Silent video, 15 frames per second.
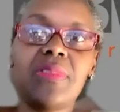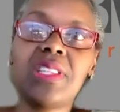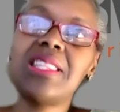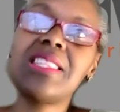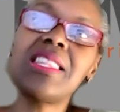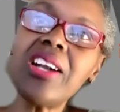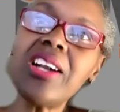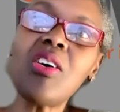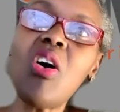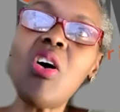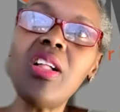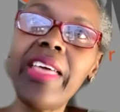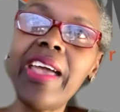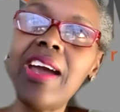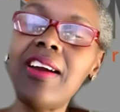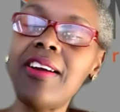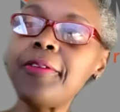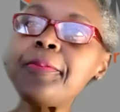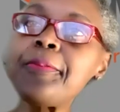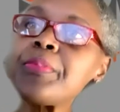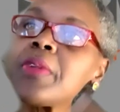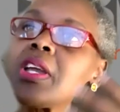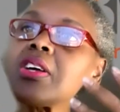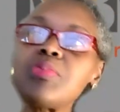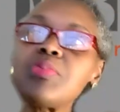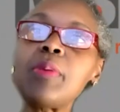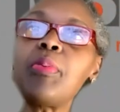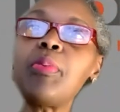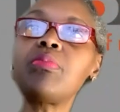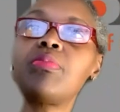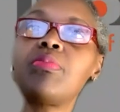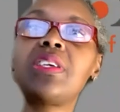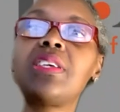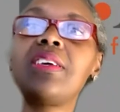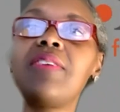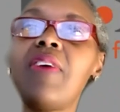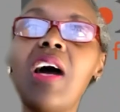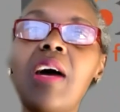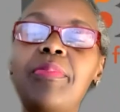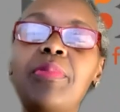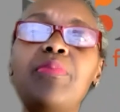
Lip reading: not all there, because people give up.